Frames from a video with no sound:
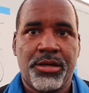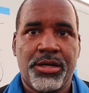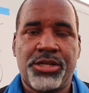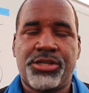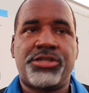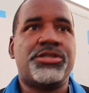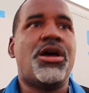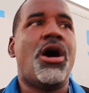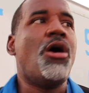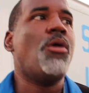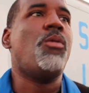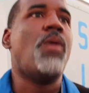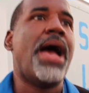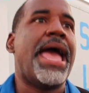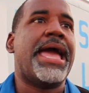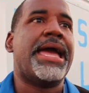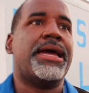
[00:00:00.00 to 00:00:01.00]
There's no
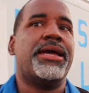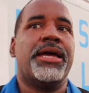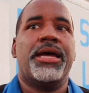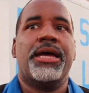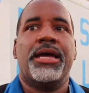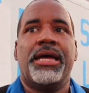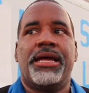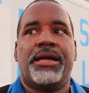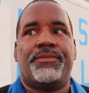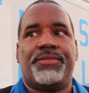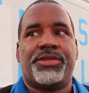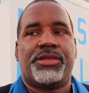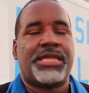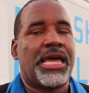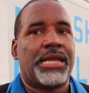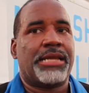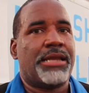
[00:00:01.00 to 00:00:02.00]
way
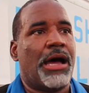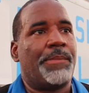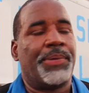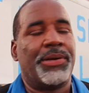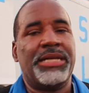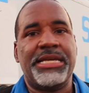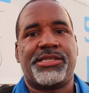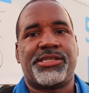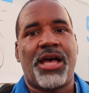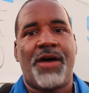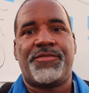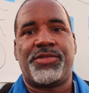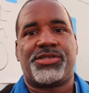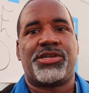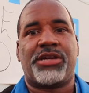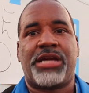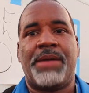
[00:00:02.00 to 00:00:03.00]
that a police
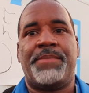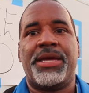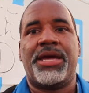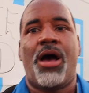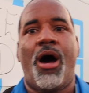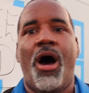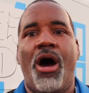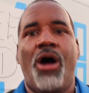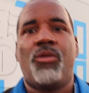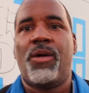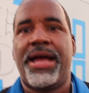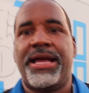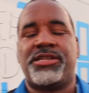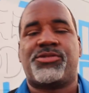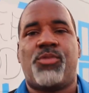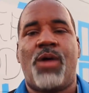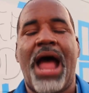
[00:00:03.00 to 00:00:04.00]
officer can be
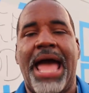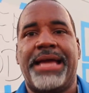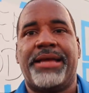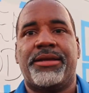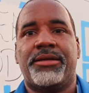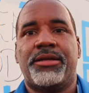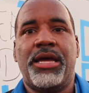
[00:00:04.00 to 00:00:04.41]
always right.